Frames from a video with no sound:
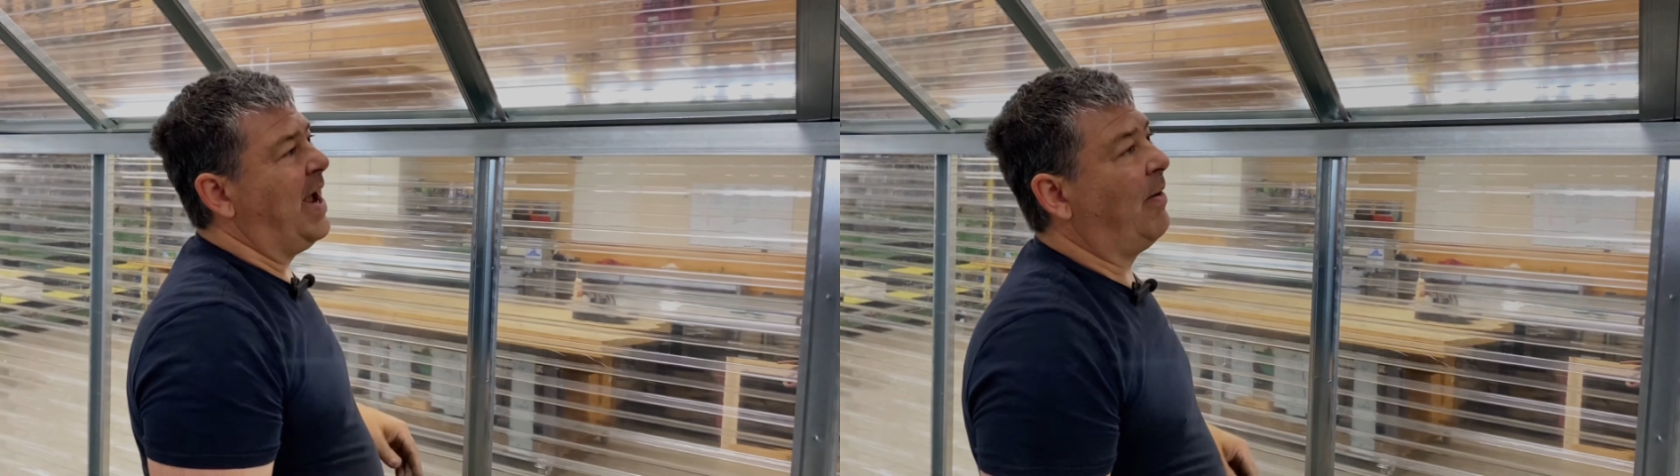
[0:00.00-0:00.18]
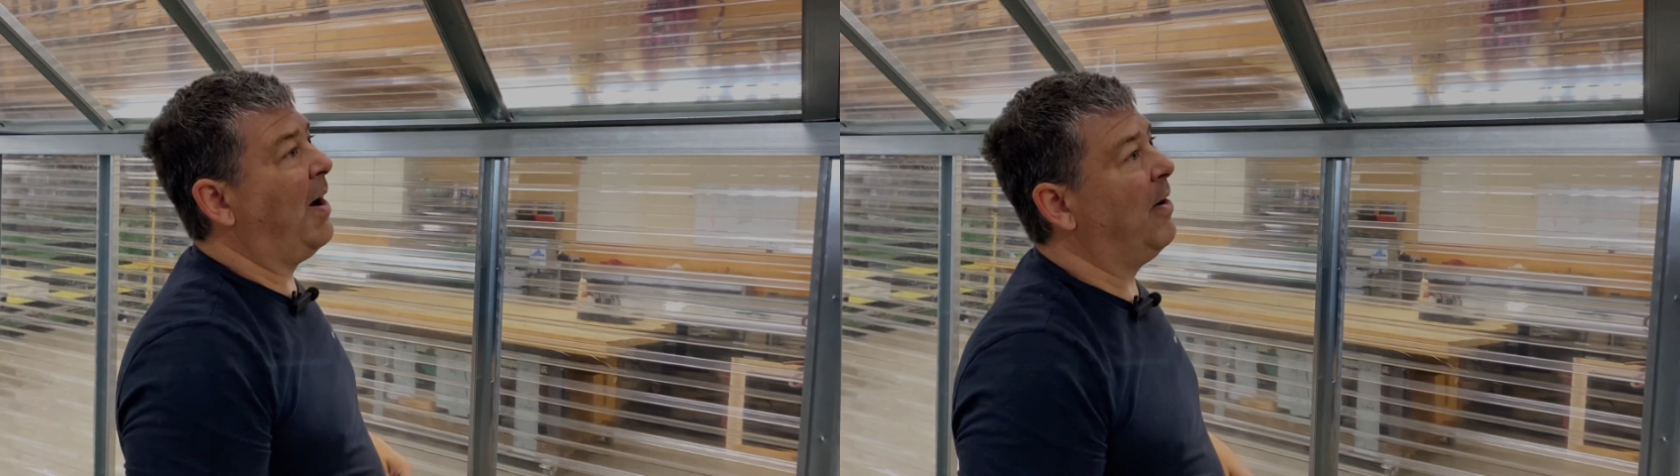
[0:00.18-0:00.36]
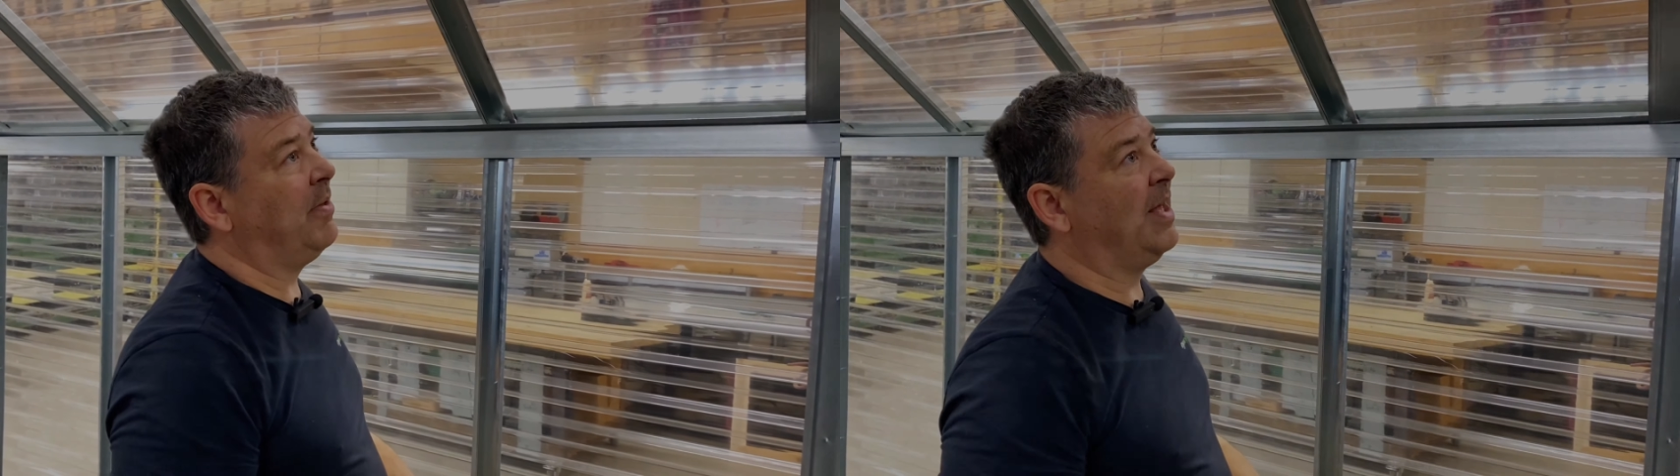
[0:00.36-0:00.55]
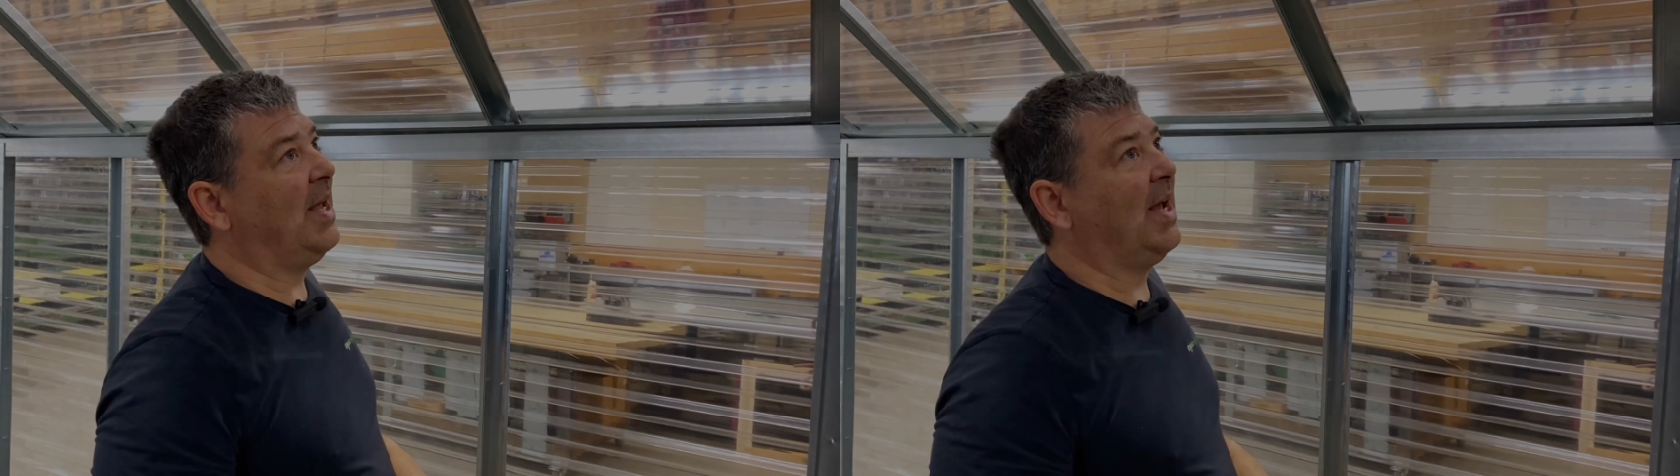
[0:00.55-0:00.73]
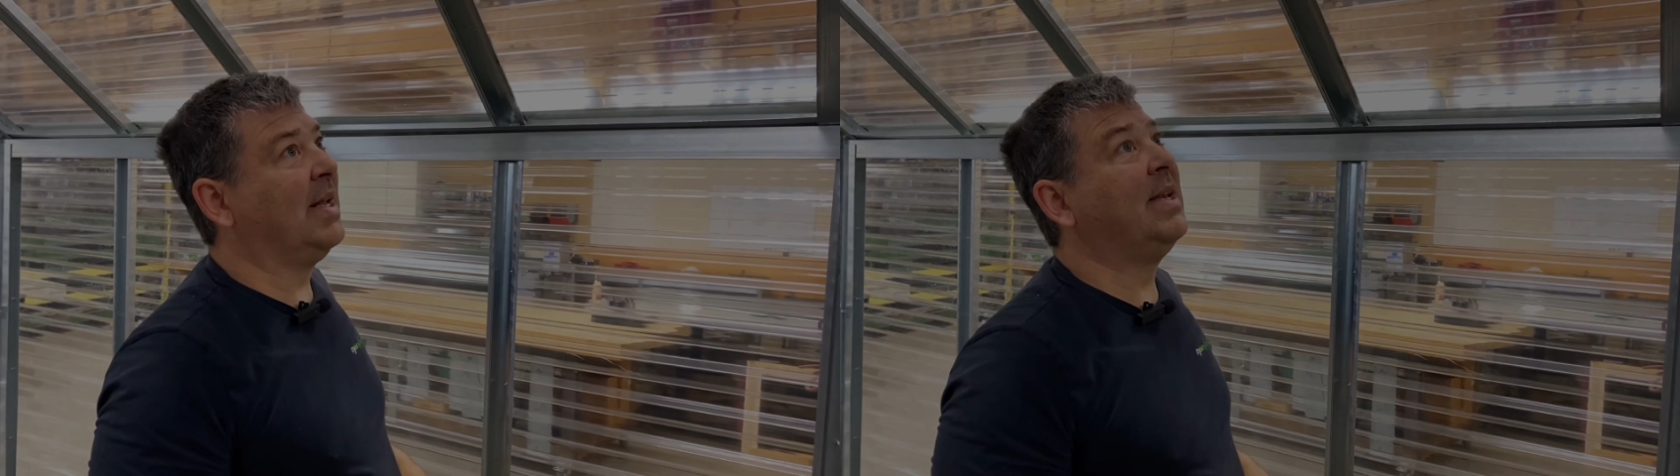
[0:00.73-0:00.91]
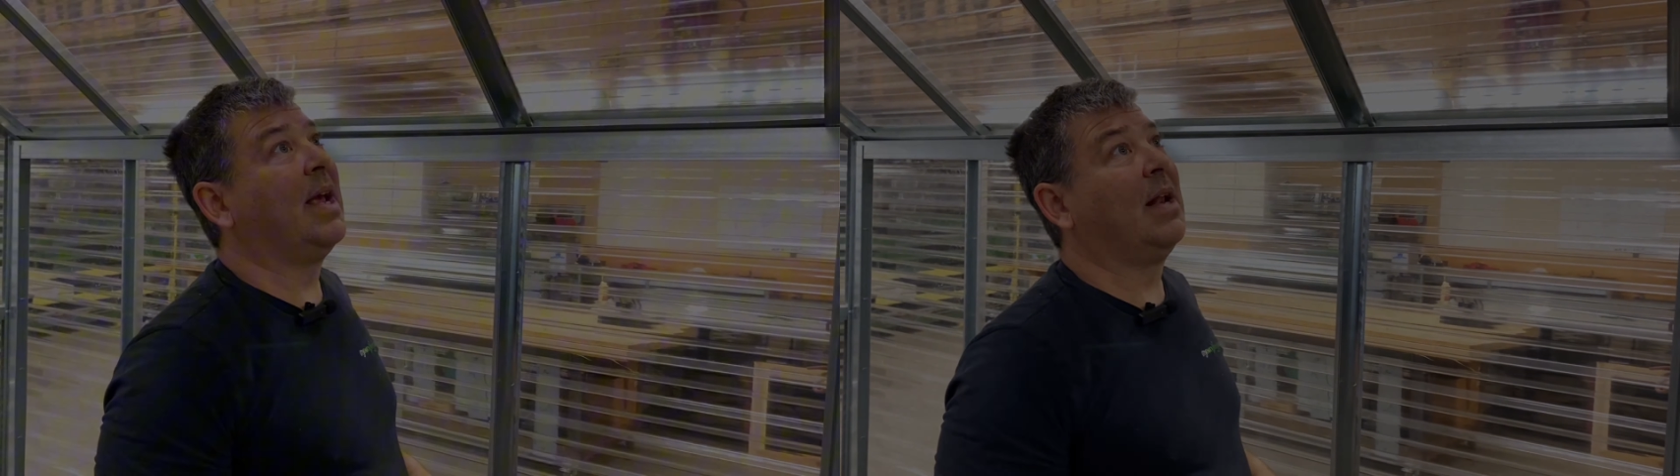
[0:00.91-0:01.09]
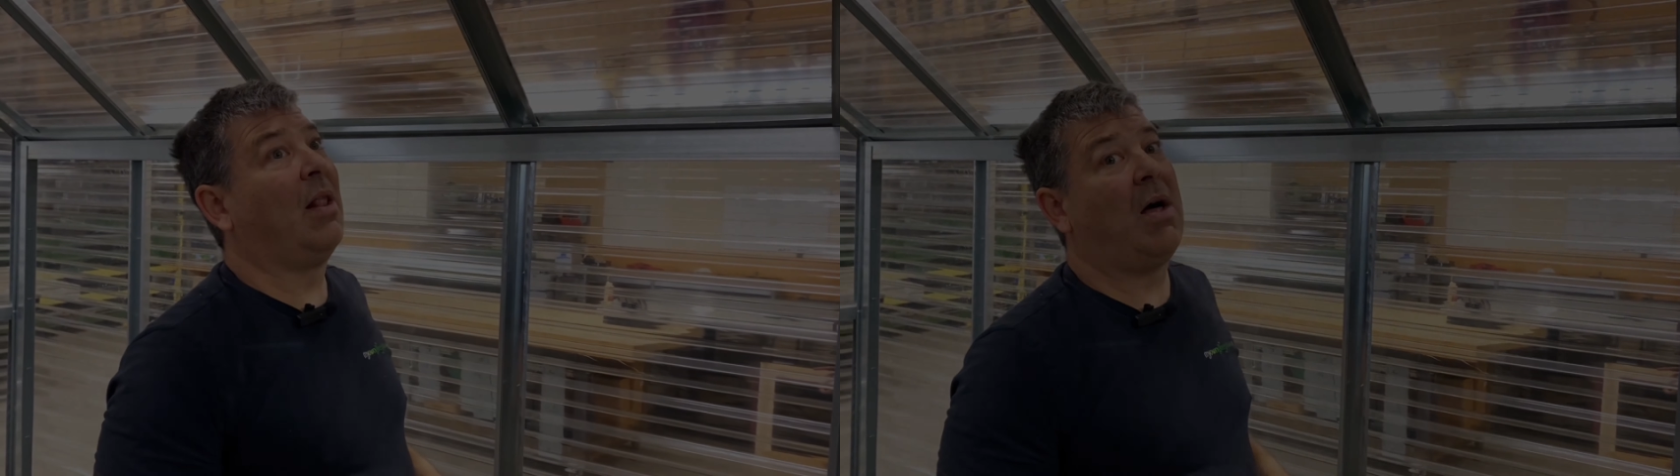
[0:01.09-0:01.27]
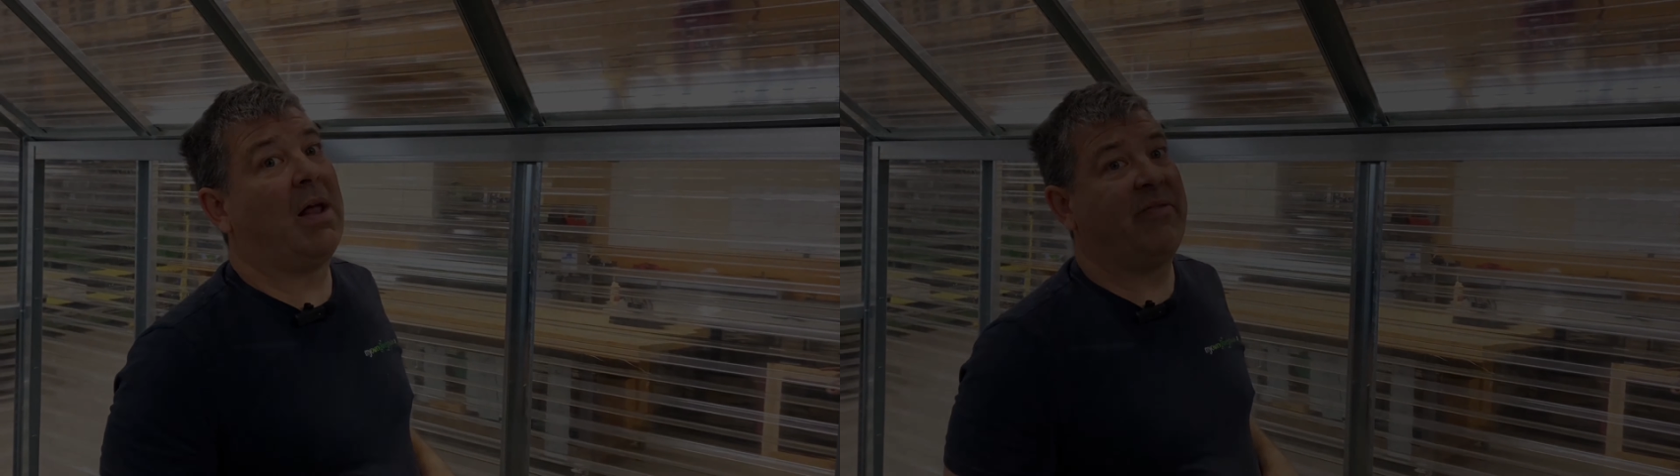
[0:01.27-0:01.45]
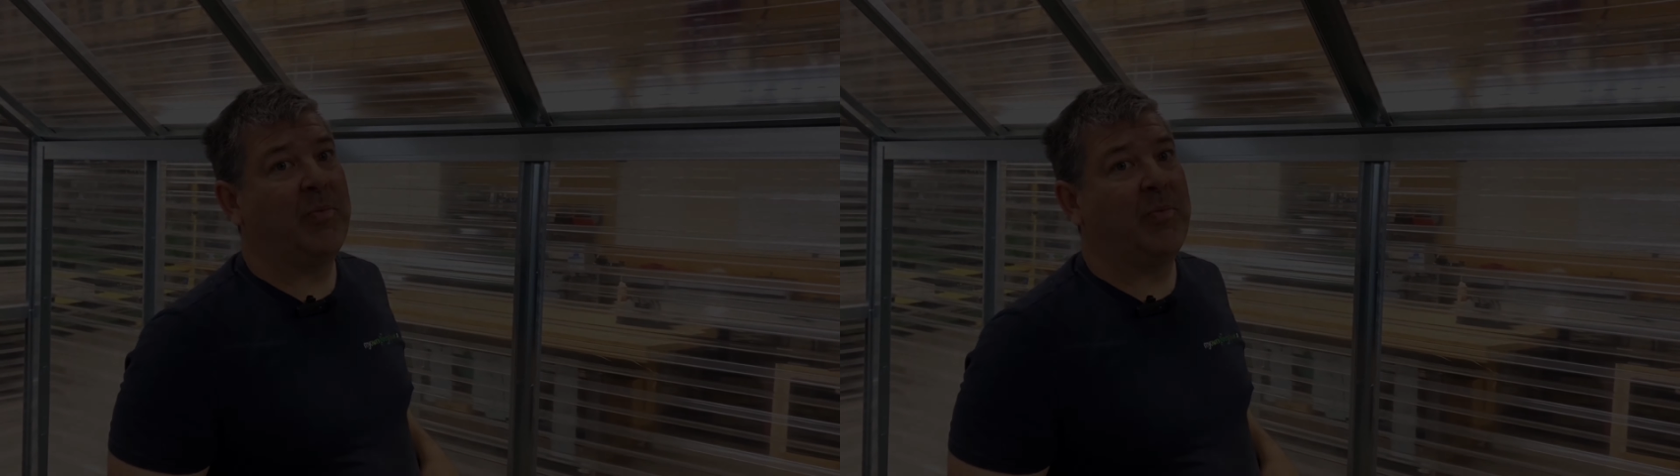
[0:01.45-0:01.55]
around with it. It can take a lot of